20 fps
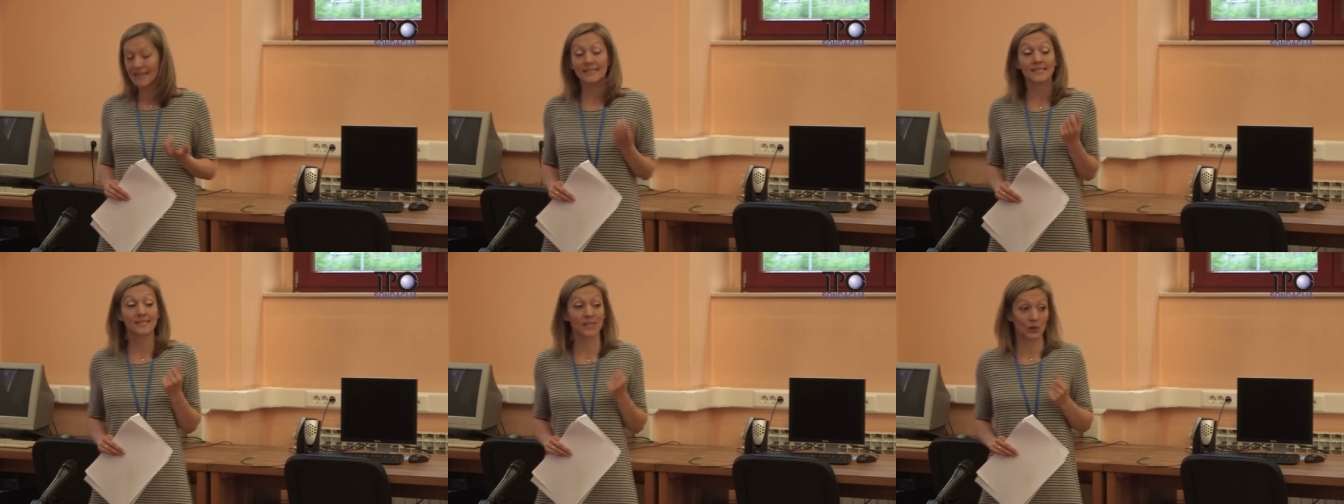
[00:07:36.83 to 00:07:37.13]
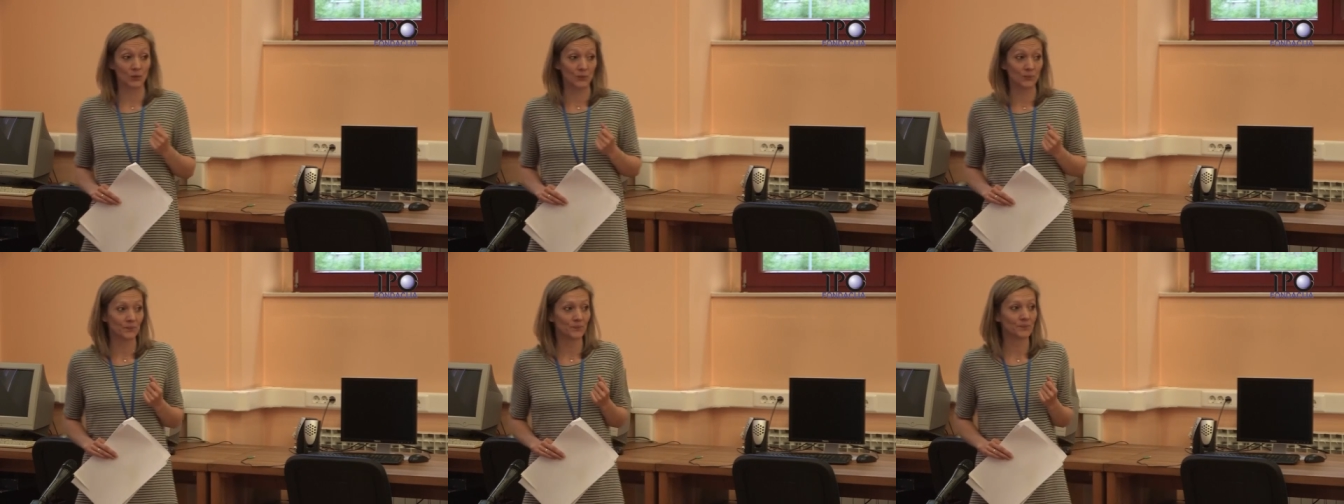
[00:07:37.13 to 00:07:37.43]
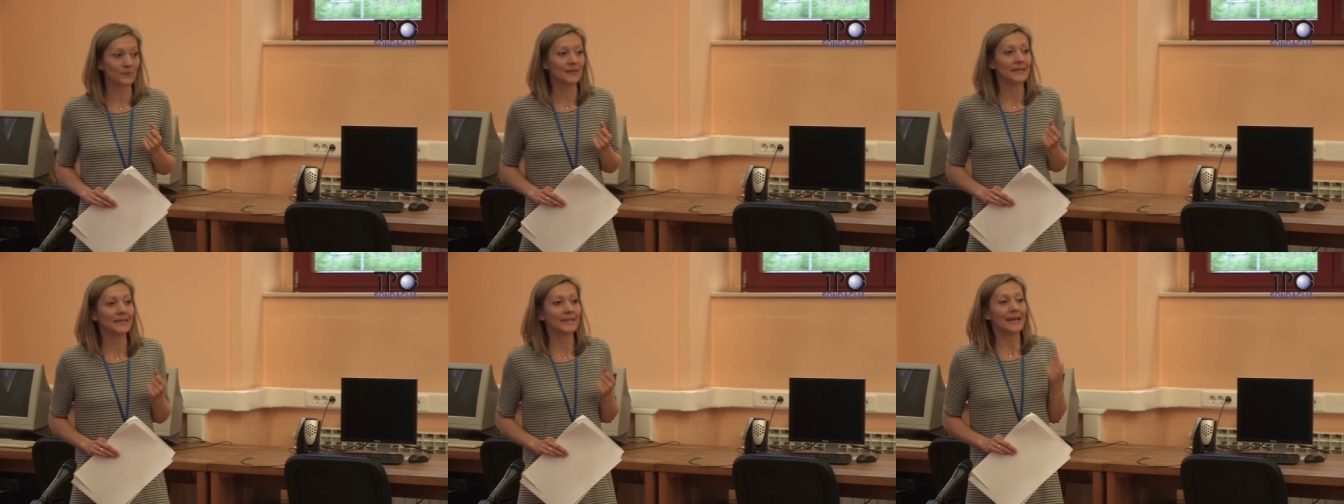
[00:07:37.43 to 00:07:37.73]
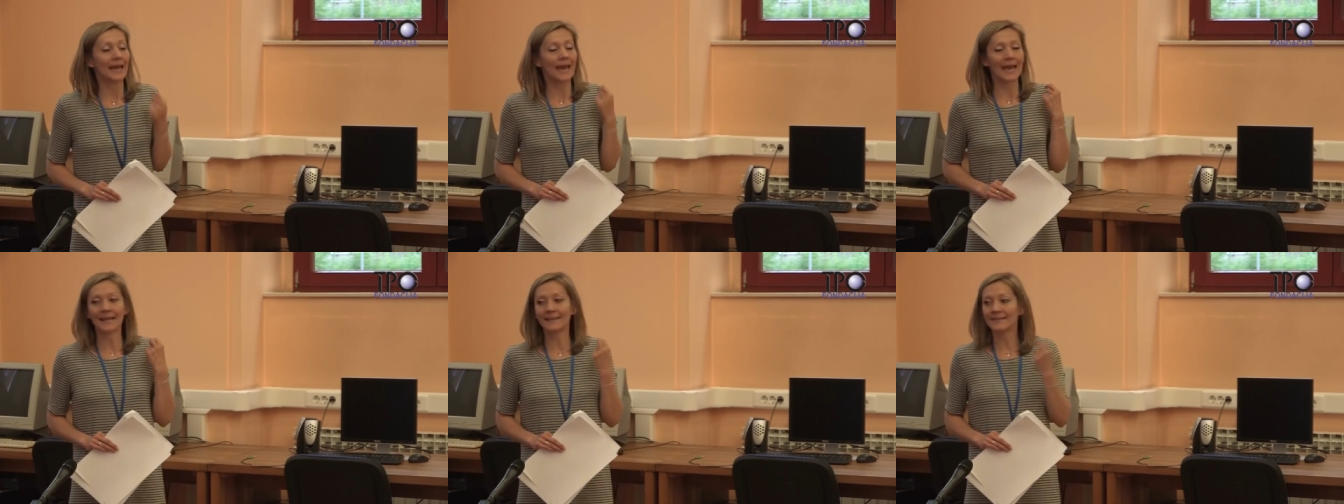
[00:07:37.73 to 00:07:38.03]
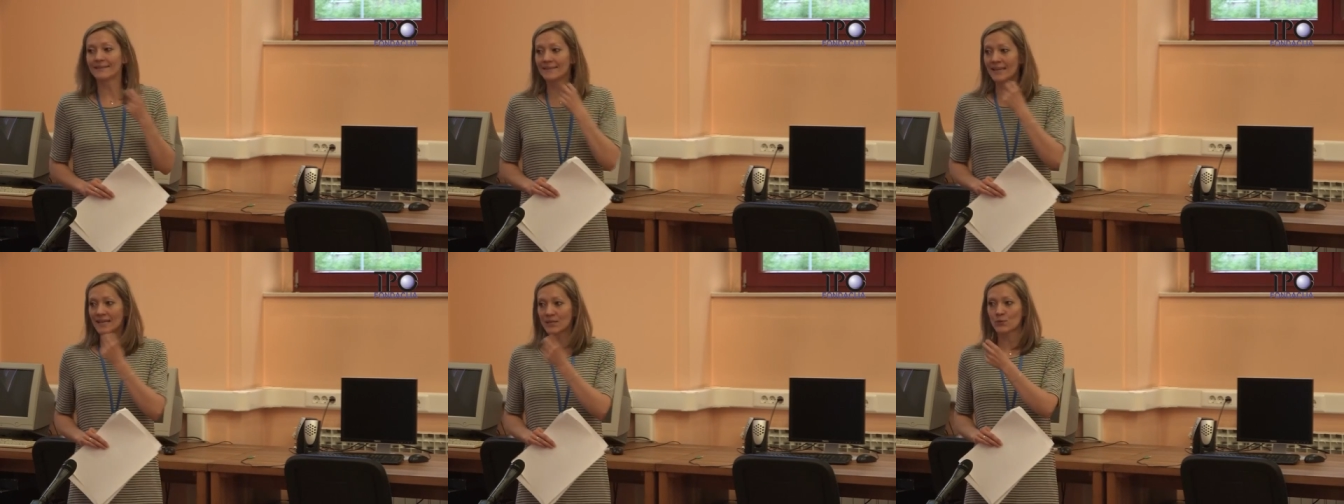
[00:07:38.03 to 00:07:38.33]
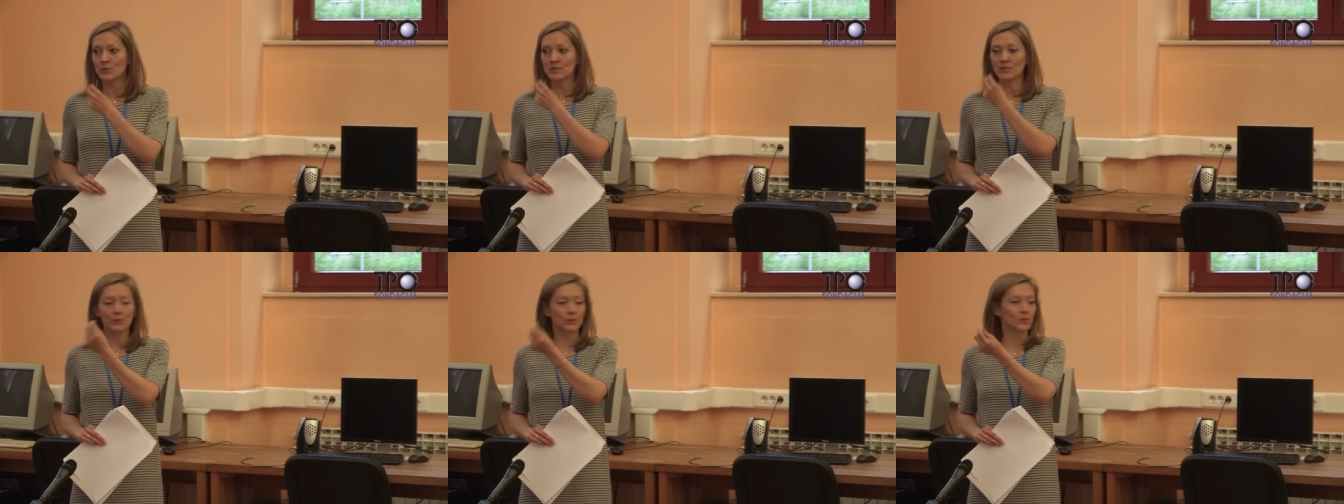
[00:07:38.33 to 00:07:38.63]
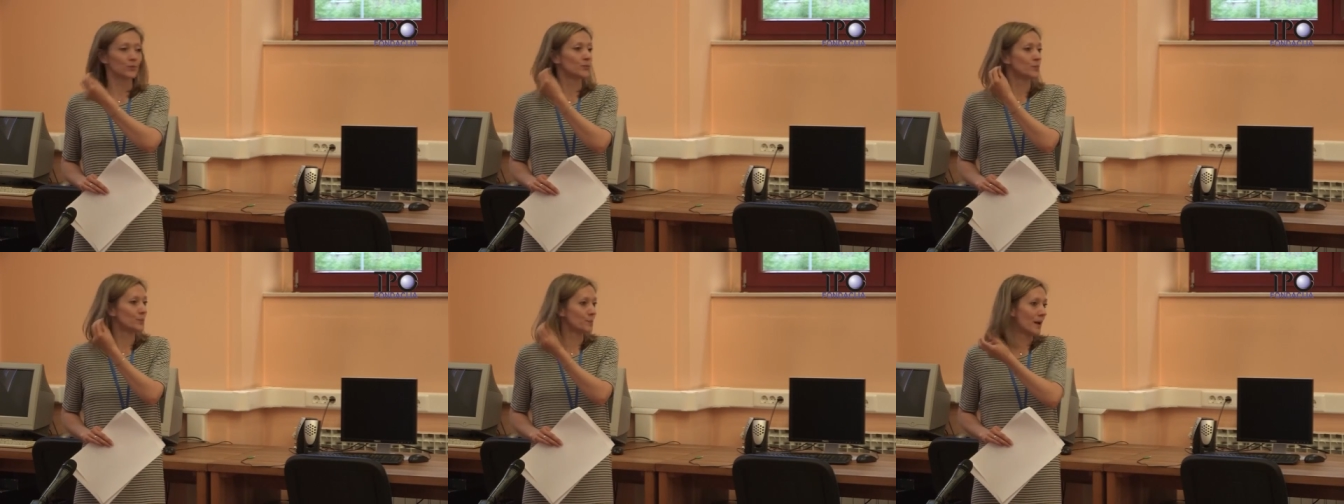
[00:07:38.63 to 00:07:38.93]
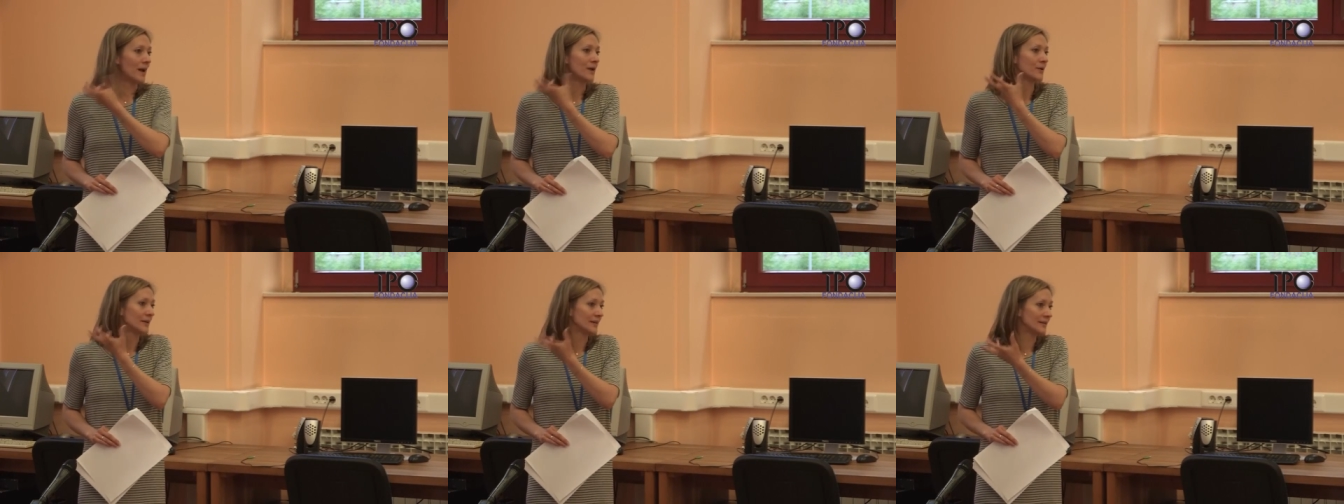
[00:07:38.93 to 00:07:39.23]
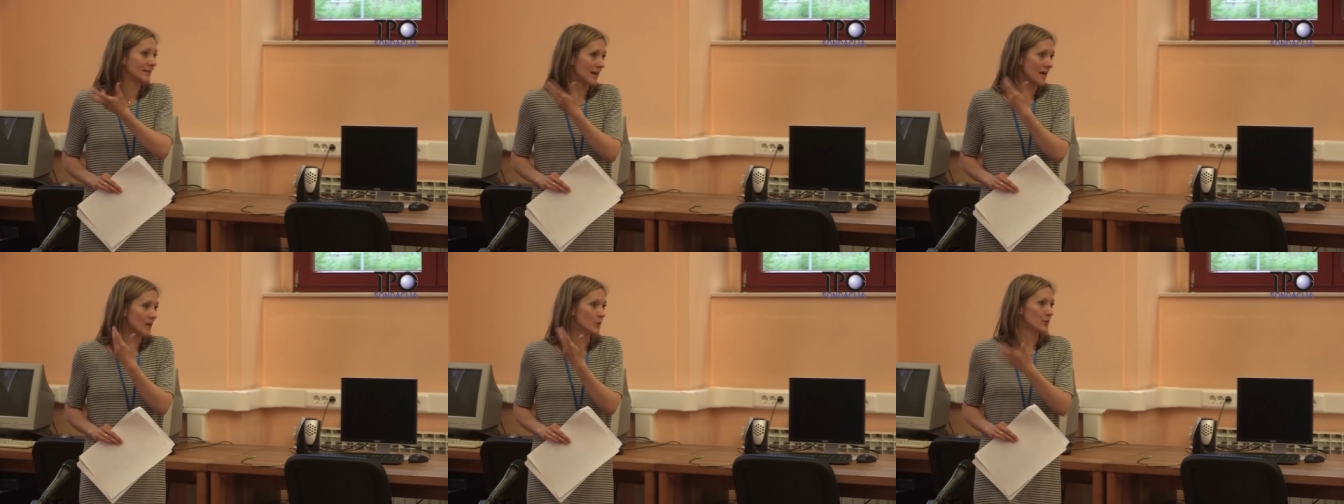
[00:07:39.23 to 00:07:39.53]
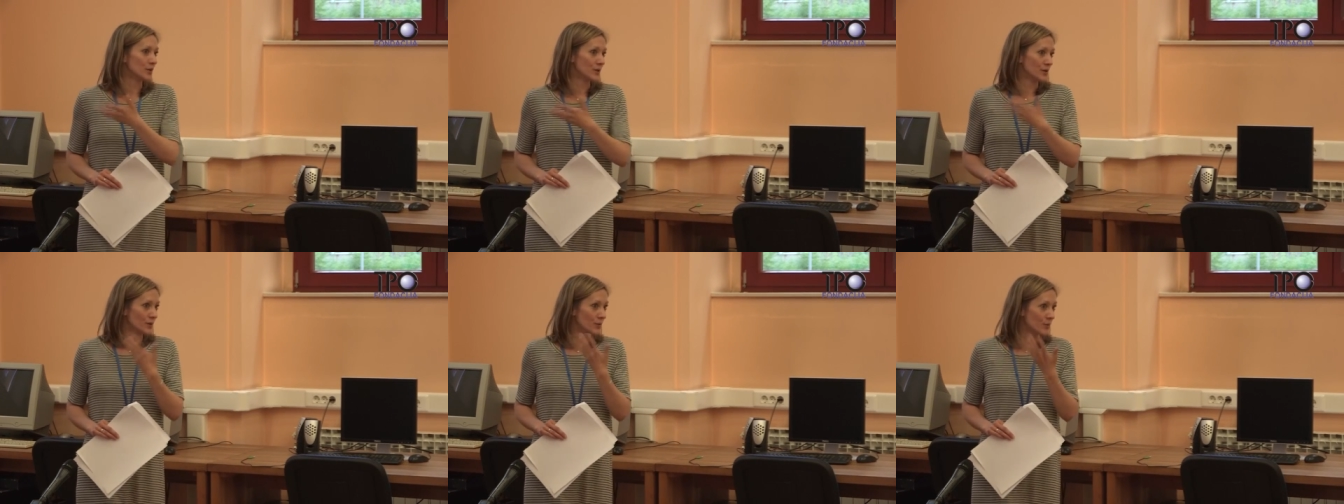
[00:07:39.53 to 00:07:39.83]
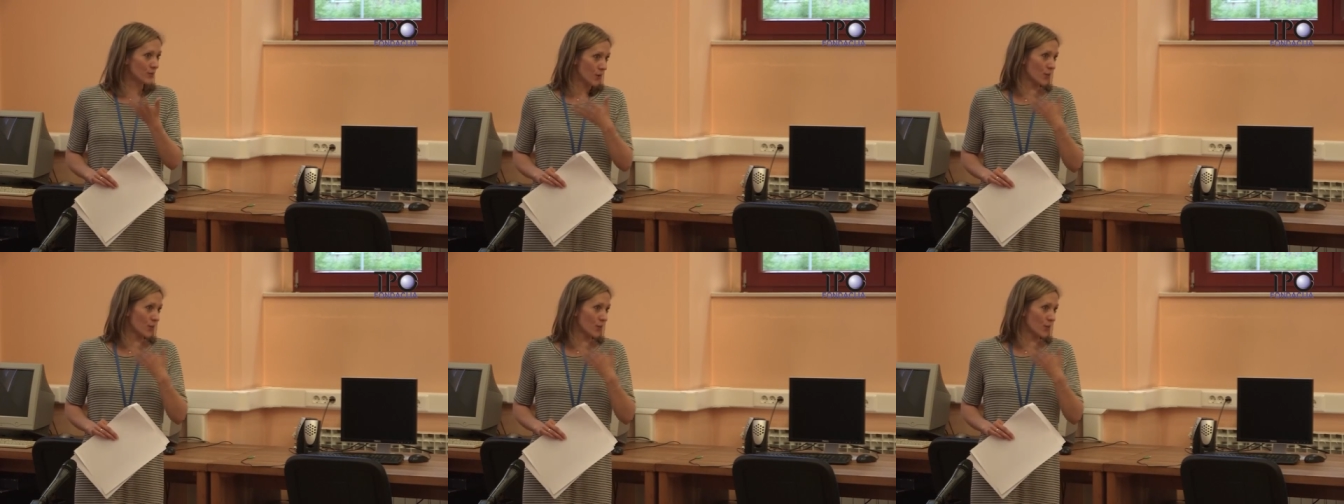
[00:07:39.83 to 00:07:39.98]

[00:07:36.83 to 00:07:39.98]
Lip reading: So, and that was what Barry and I were